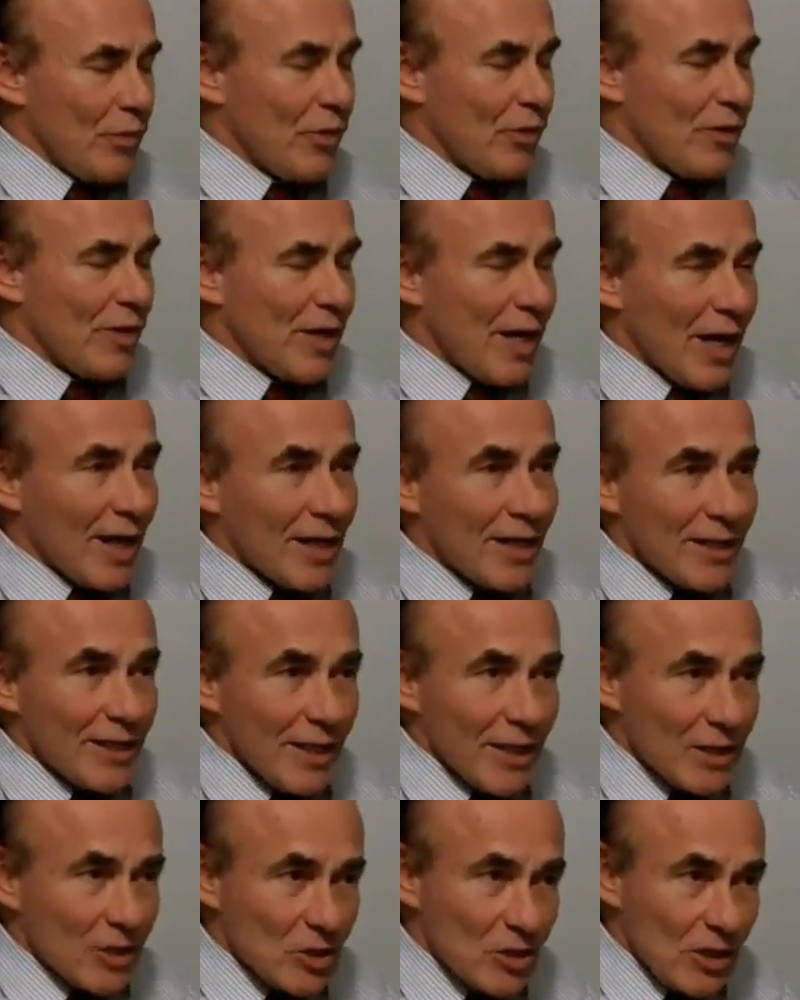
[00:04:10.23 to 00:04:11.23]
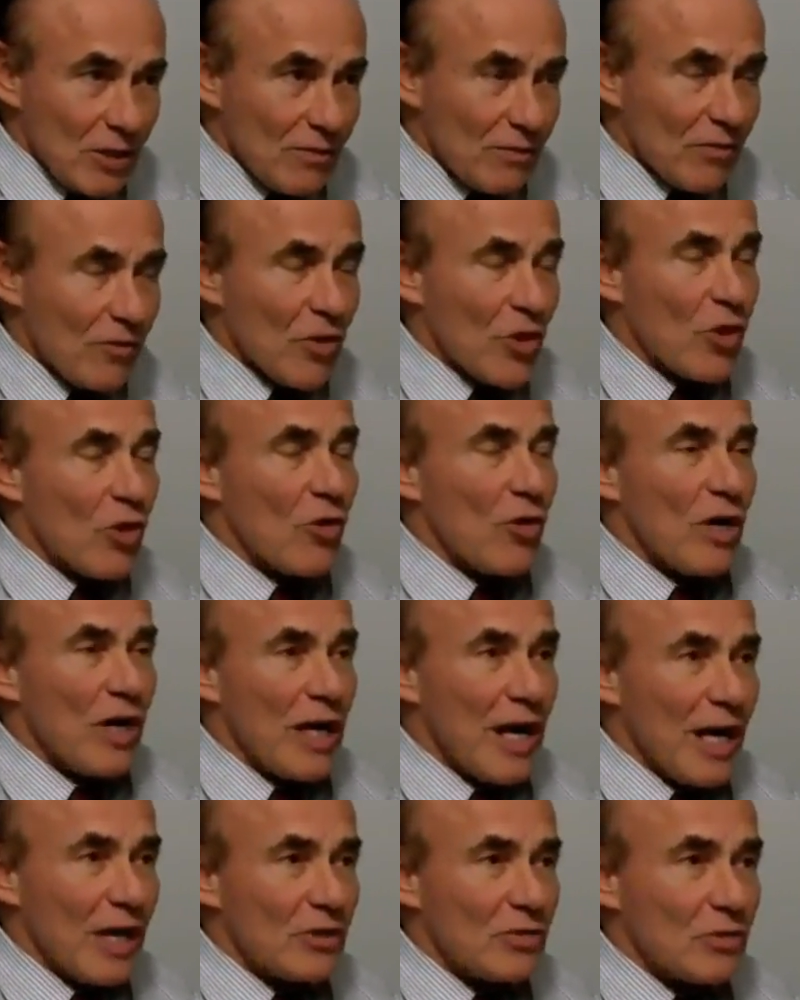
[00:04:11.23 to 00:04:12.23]
they're non-addictive, they're
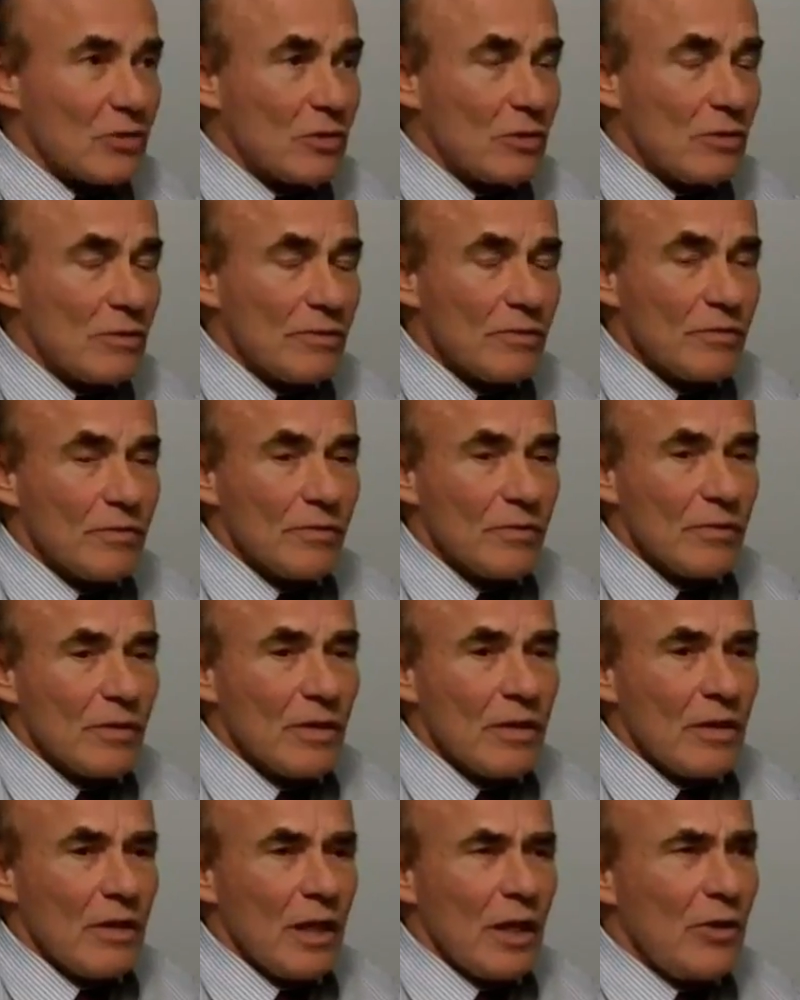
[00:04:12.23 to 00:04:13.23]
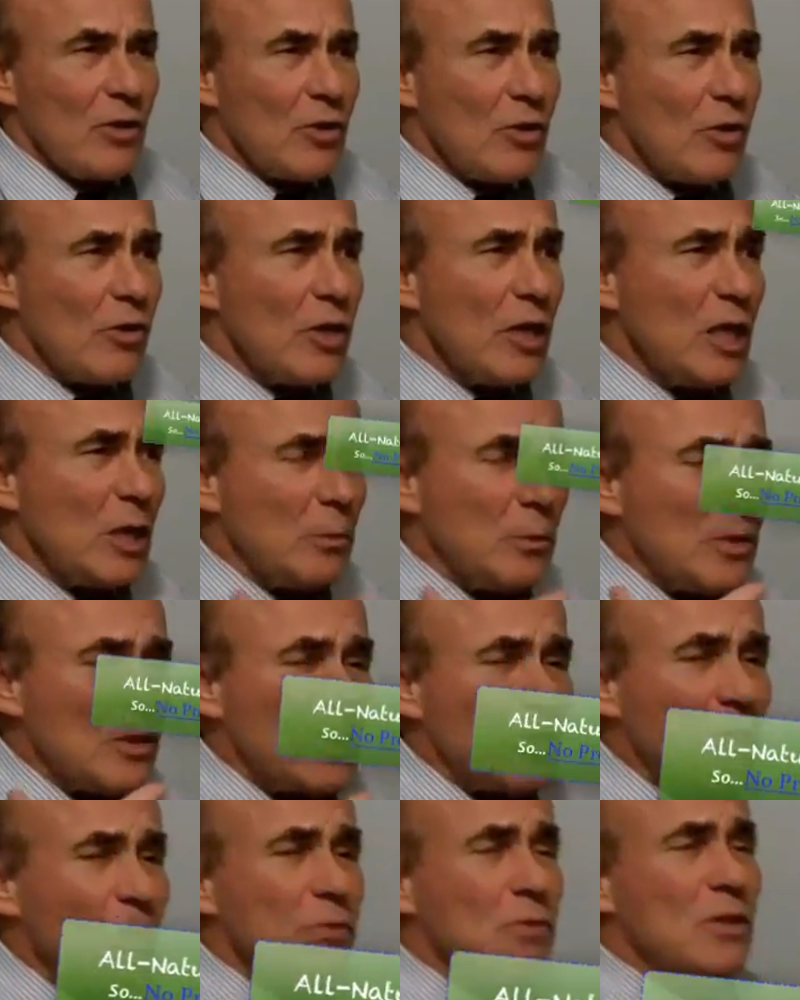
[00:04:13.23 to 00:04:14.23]
natural, and you don't need a
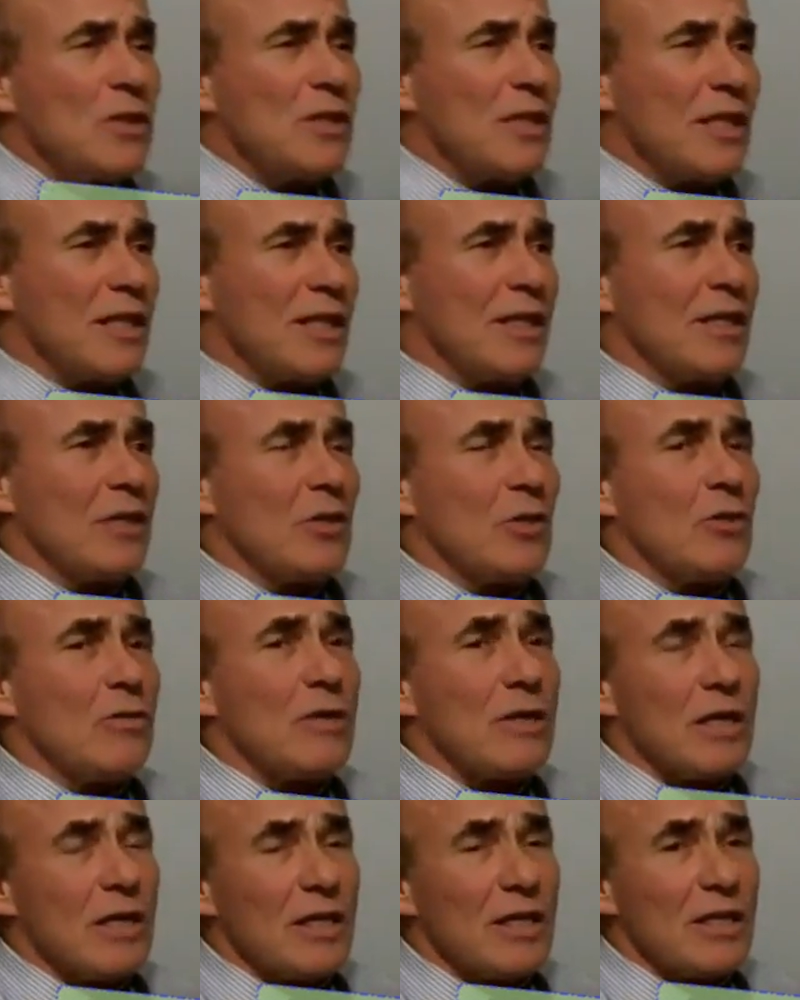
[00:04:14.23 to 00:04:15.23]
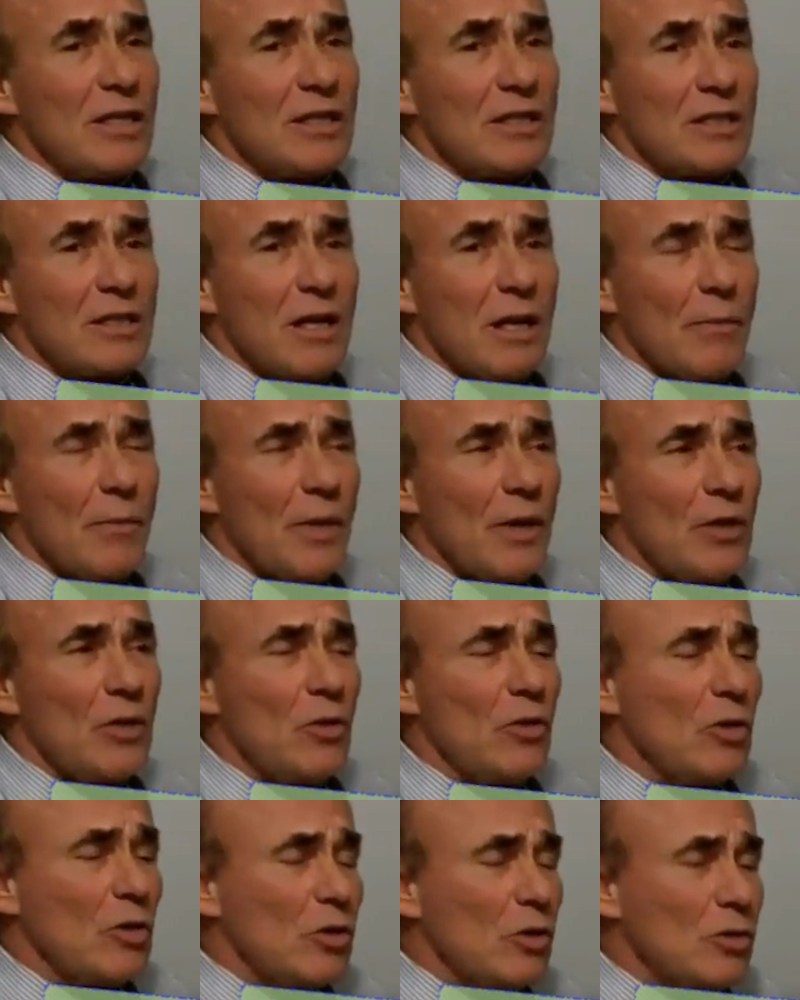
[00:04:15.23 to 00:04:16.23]
prescription to get it. You can get these
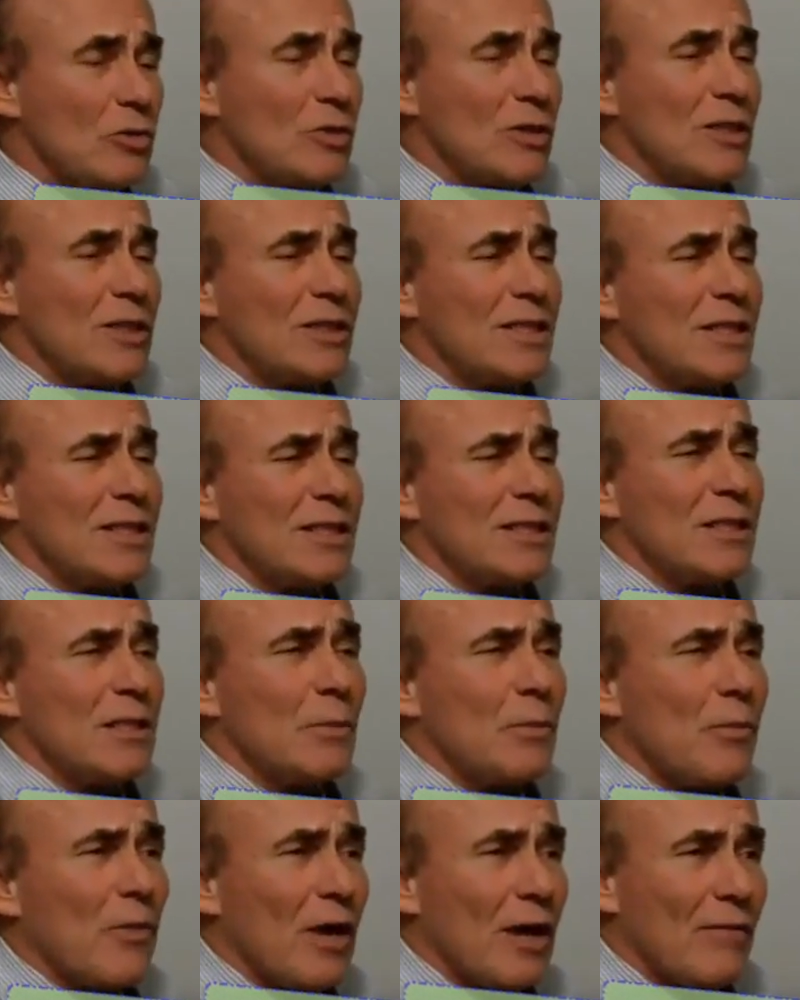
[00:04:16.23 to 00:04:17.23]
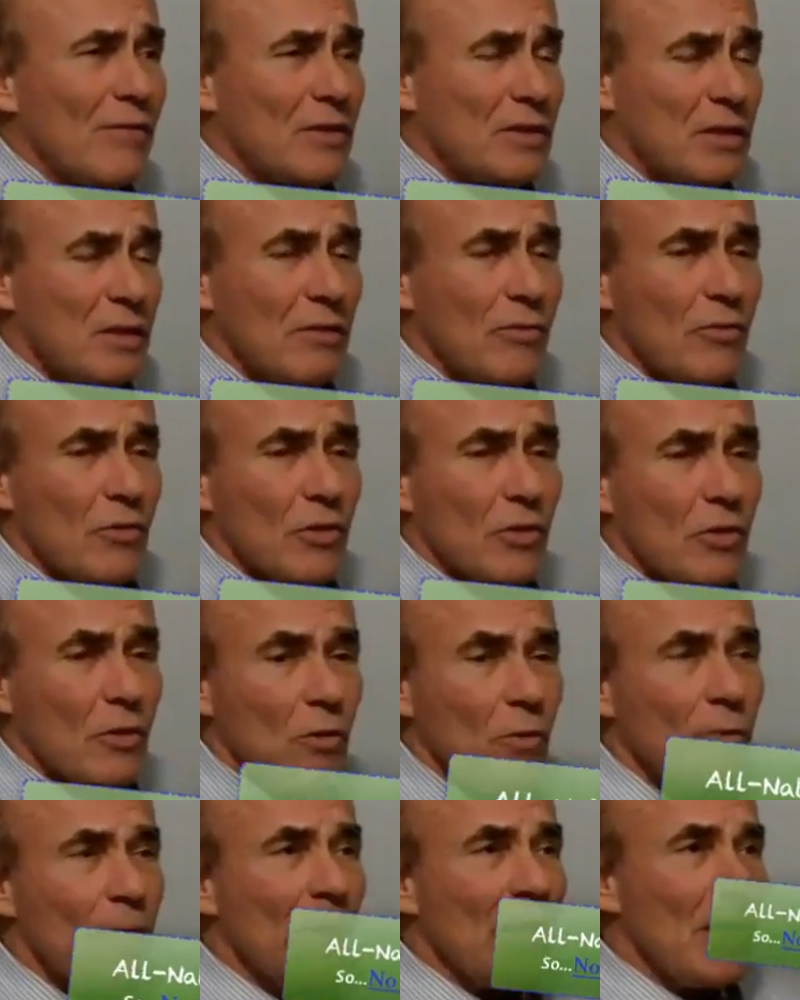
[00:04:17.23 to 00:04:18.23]
compounds, you can use these things in the privacy of your
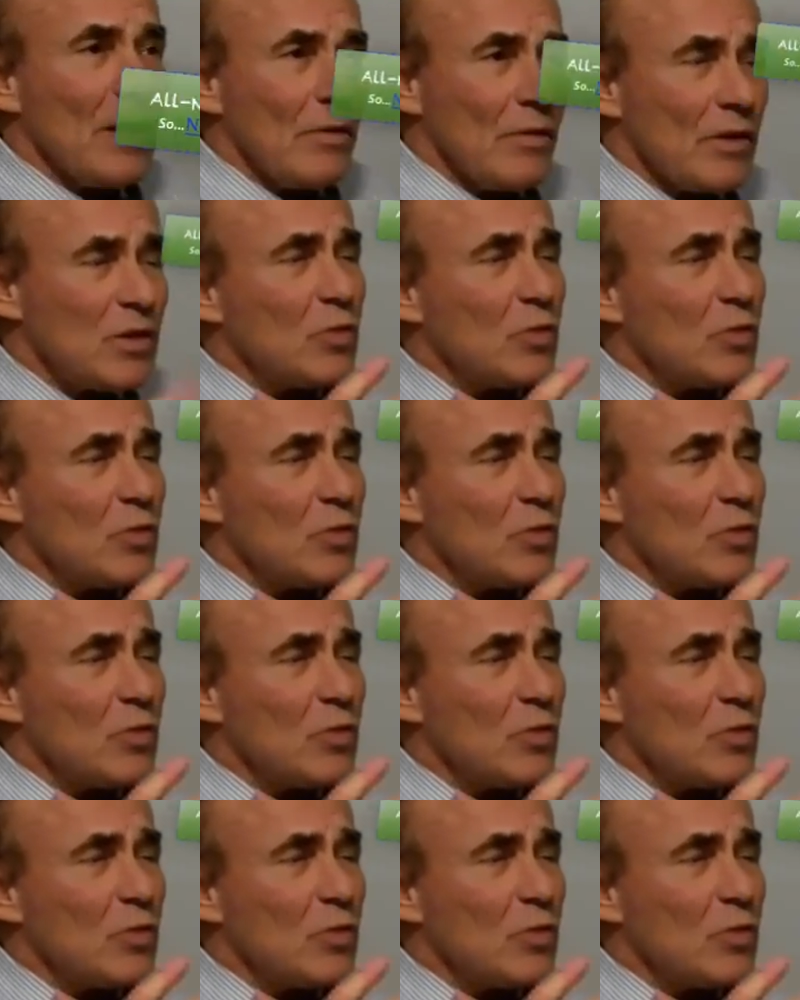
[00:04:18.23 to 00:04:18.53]
home.